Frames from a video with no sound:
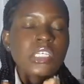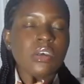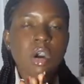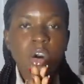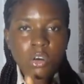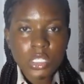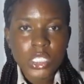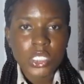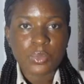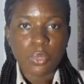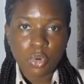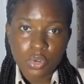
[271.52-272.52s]
all this
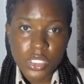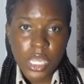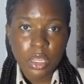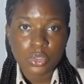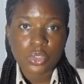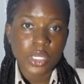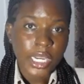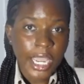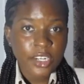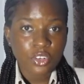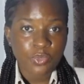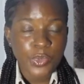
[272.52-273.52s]
boils down to the kind
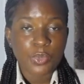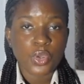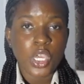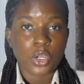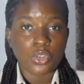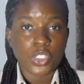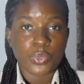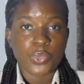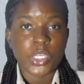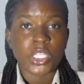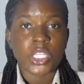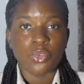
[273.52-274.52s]
of people you're going to be
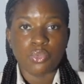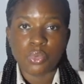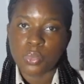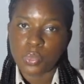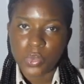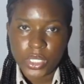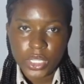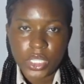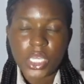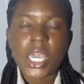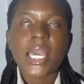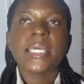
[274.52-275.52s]
in the room with.
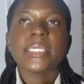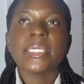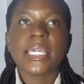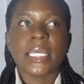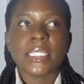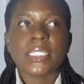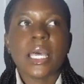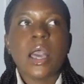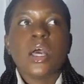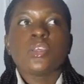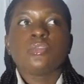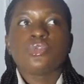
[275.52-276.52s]
Yes.
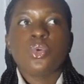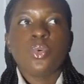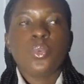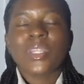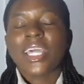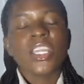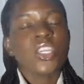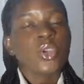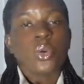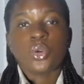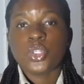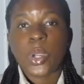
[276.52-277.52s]
So whether
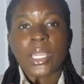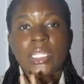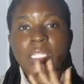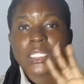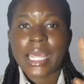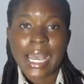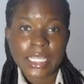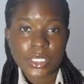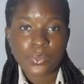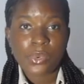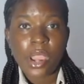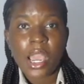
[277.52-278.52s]
you're in the
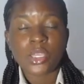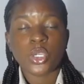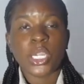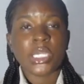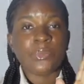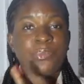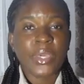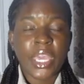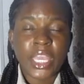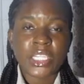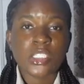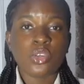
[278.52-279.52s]
diaspora, you're in
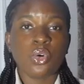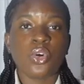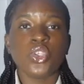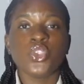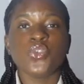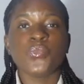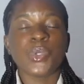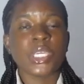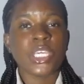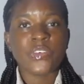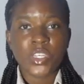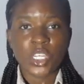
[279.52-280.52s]
Pent, or you've been
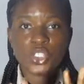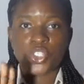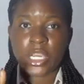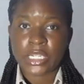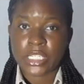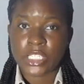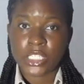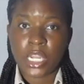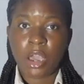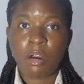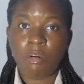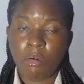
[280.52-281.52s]
given a
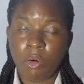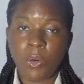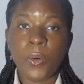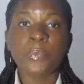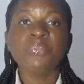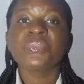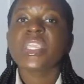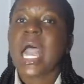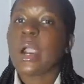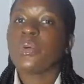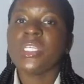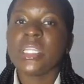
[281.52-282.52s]
traditional hall, I
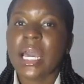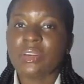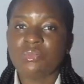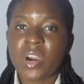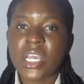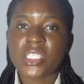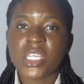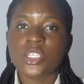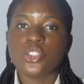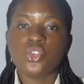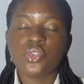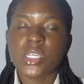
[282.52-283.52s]
wouldn't advise that you
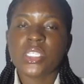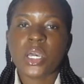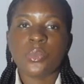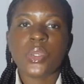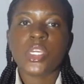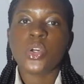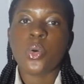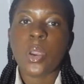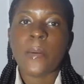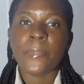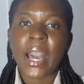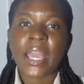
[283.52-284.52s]
straight away go
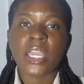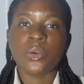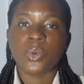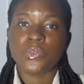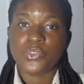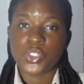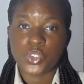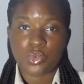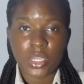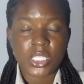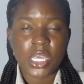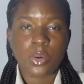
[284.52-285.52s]
and buy a
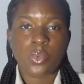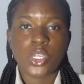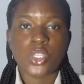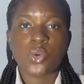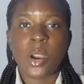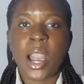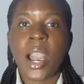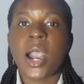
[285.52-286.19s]
refrigerator when you are